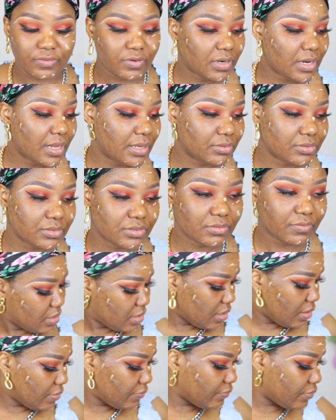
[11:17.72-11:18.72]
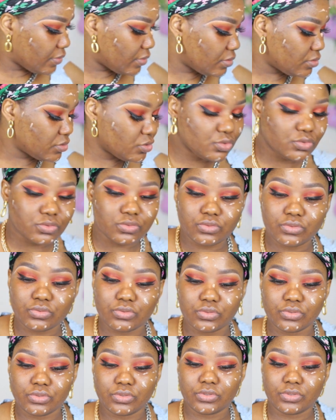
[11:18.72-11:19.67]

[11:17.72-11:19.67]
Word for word: Fallout. I forgot to